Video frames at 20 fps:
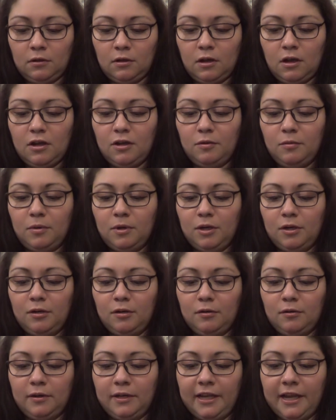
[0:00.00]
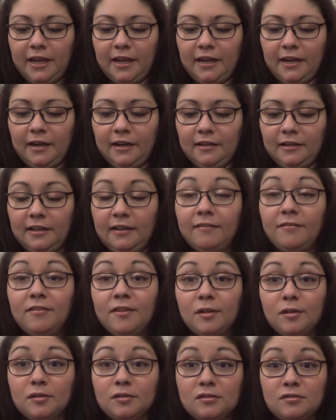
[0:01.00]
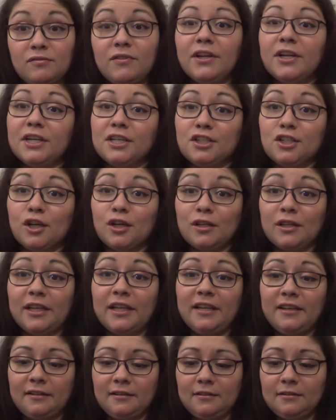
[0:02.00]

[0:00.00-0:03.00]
Oh, whoa. Yeah, that feels very jelly.